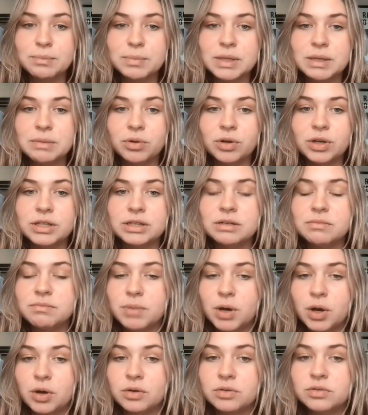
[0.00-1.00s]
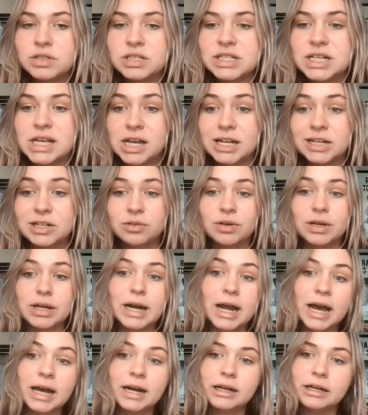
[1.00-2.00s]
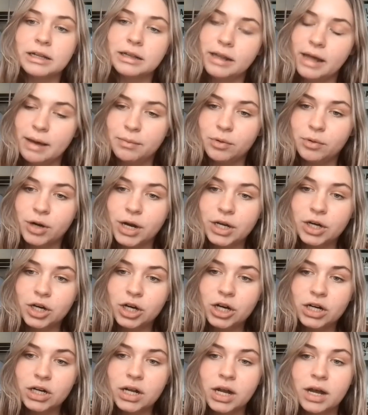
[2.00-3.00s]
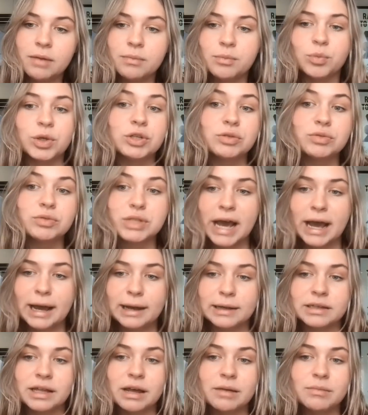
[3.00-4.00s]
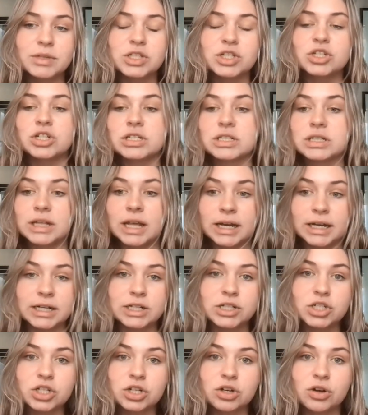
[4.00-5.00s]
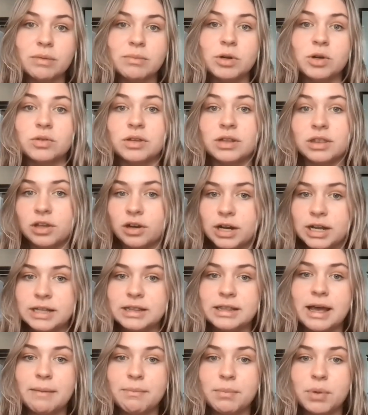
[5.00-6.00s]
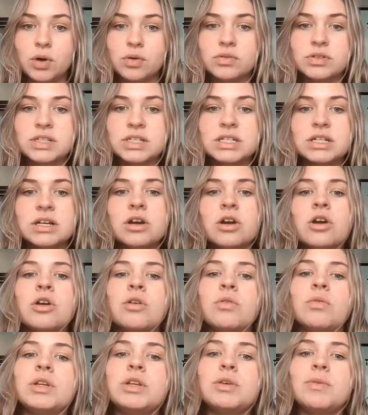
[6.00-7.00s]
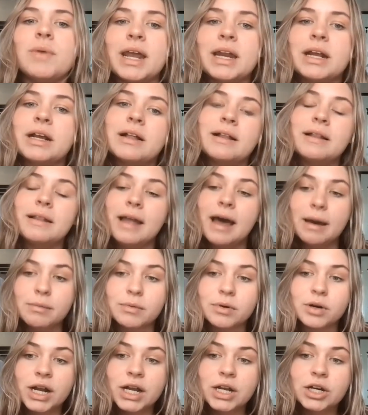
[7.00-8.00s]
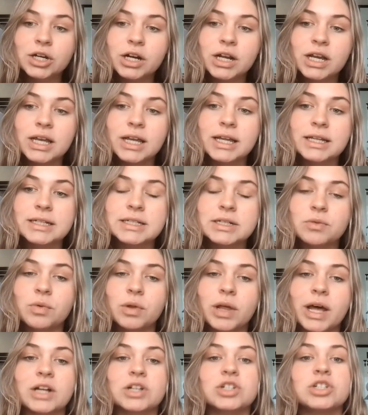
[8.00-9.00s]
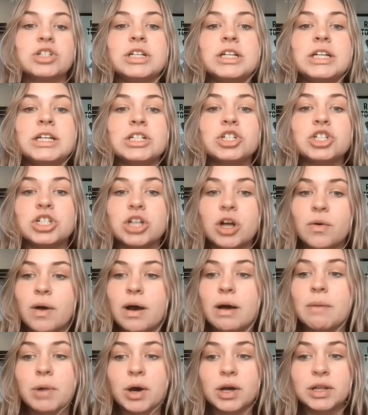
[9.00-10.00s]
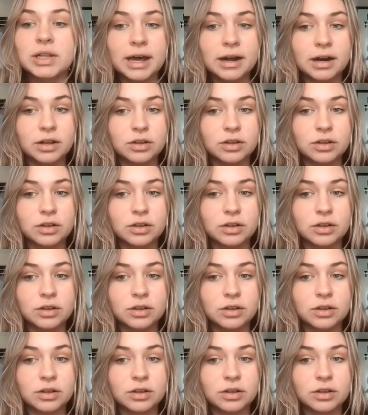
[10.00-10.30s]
people in the post and you can add a collaborator. When you tag them, it's just letting Instagram know that they're in that post. When you add a collaborator, it will actually show up on that